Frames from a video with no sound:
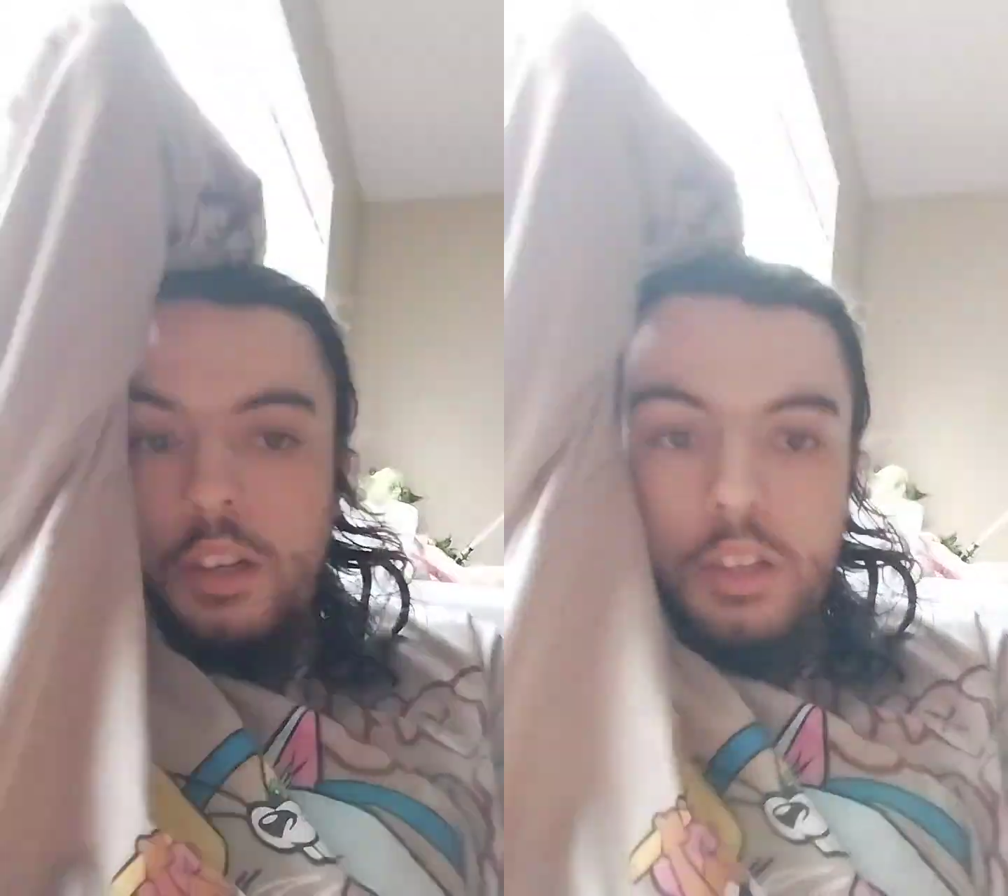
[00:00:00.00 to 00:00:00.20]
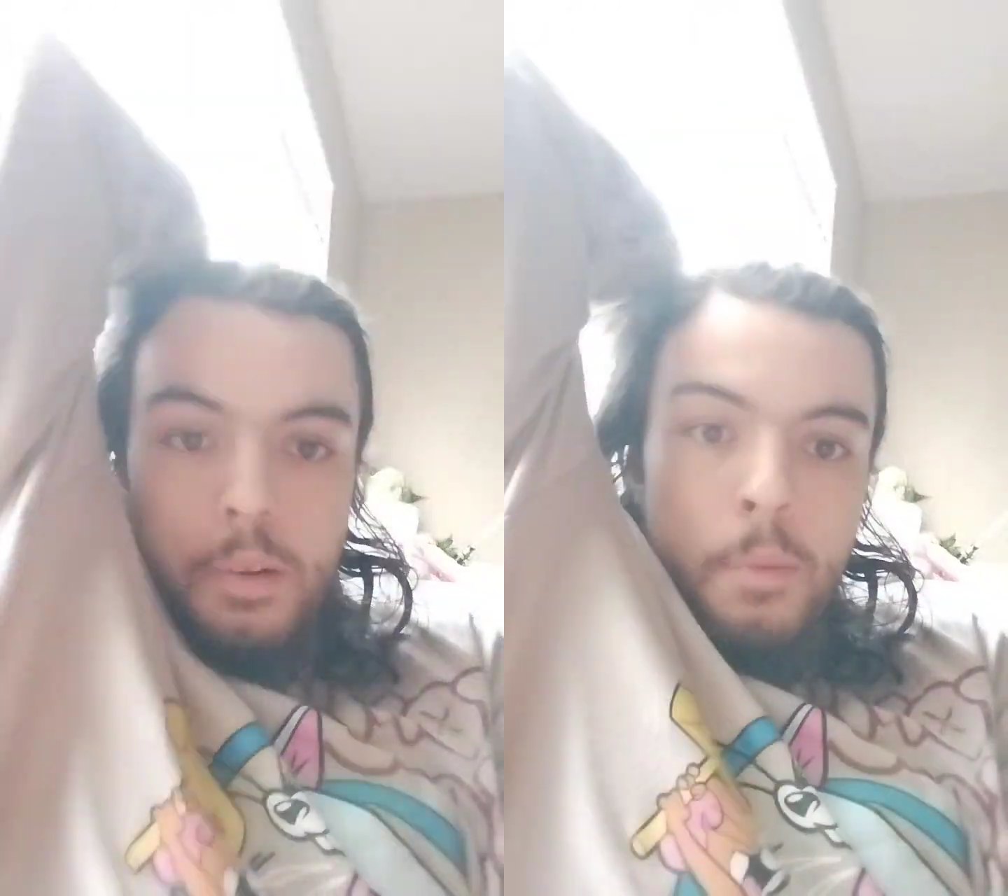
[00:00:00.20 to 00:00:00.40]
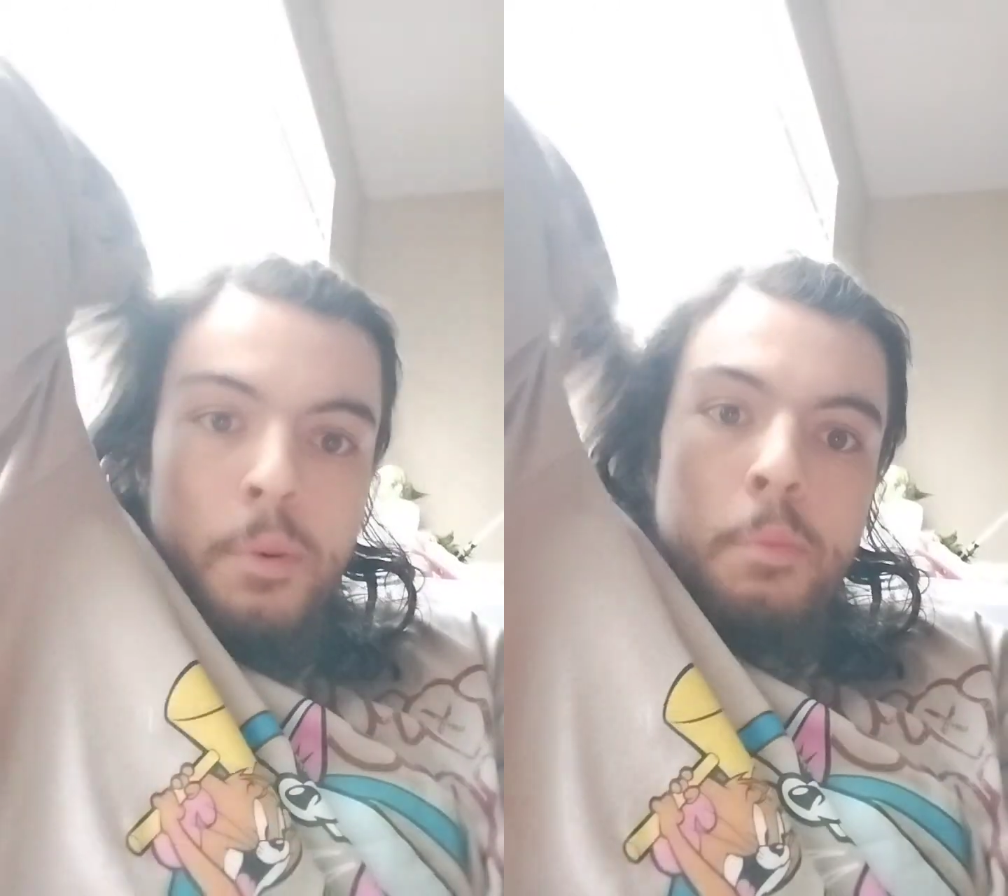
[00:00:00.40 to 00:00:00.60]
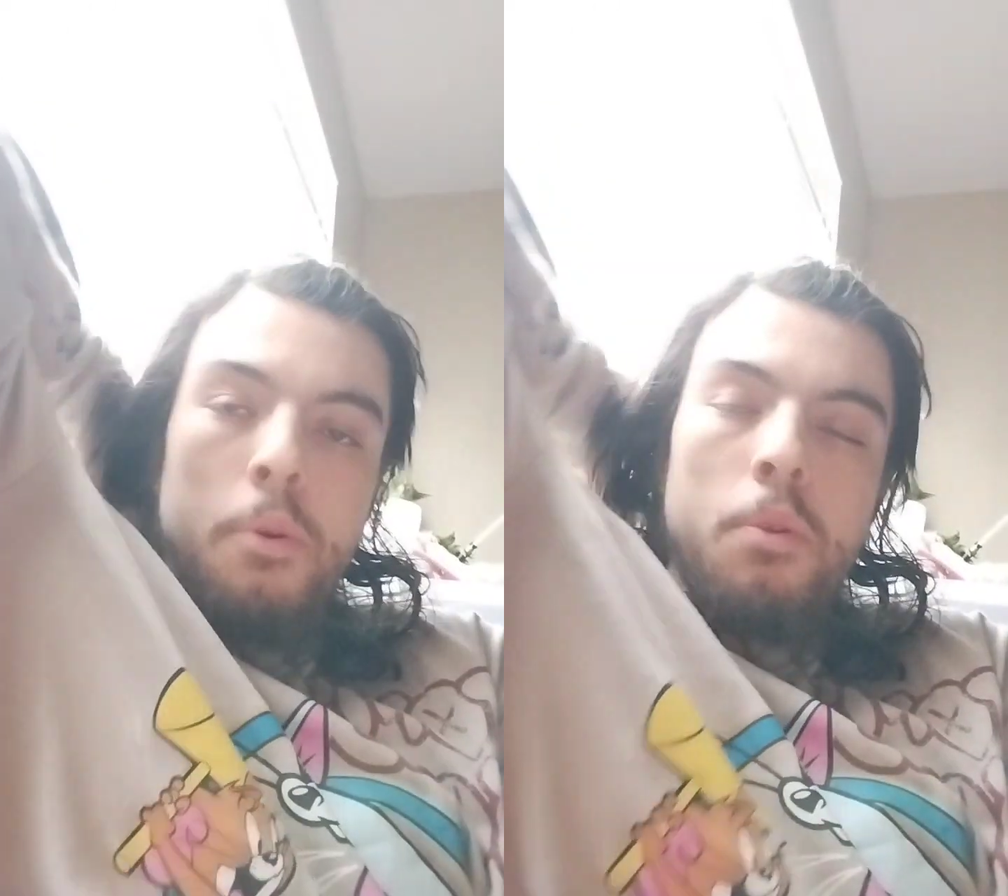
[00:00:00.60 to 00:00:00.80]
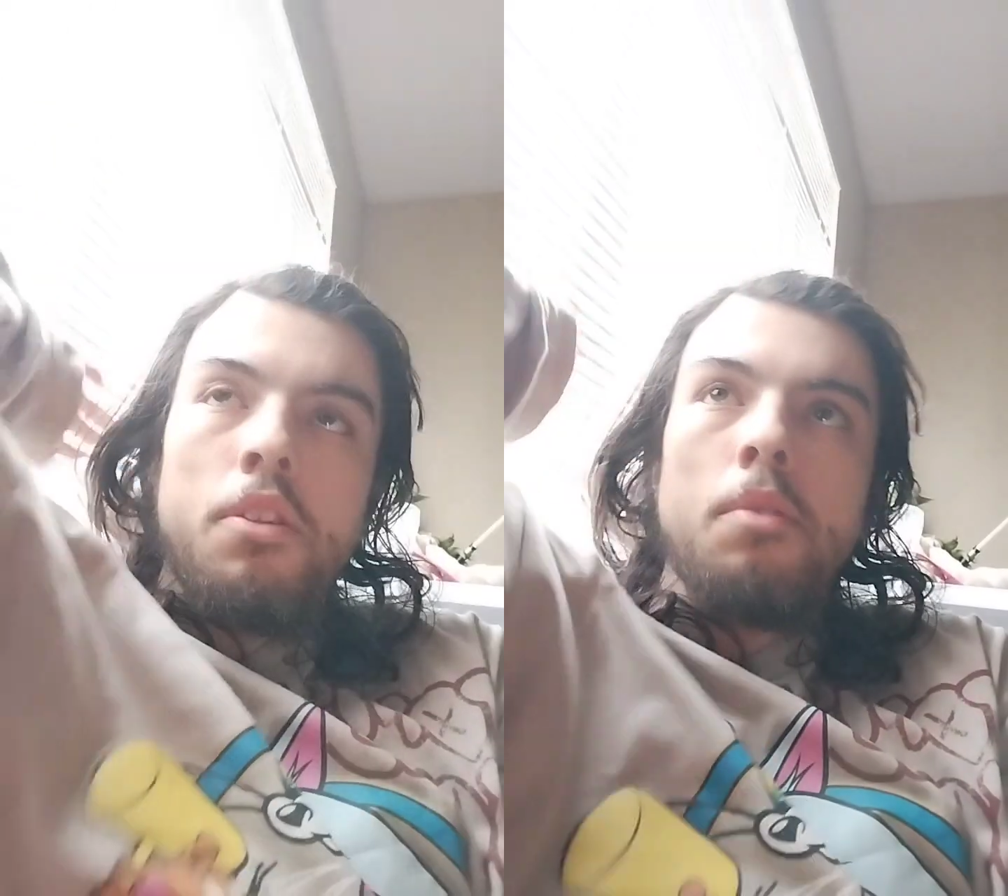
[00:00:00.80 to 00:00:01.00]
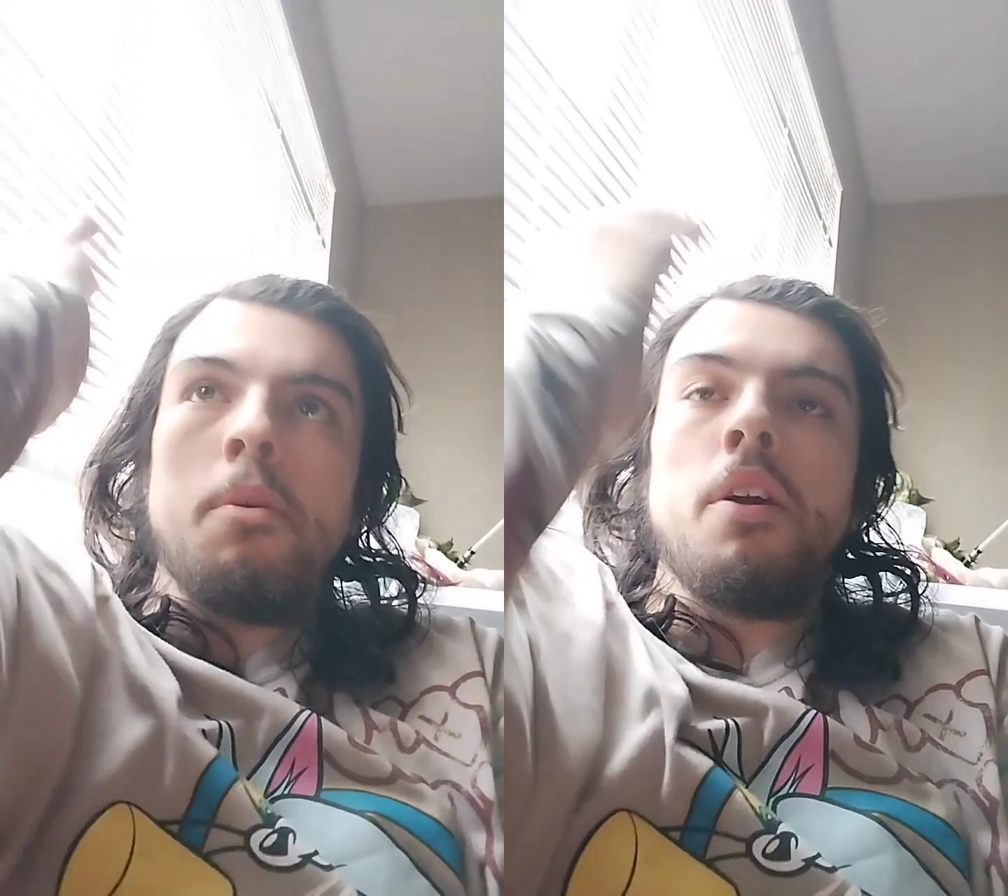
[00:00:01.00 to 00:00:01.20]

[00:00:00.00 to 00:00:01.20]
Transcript: because I'm going to post this on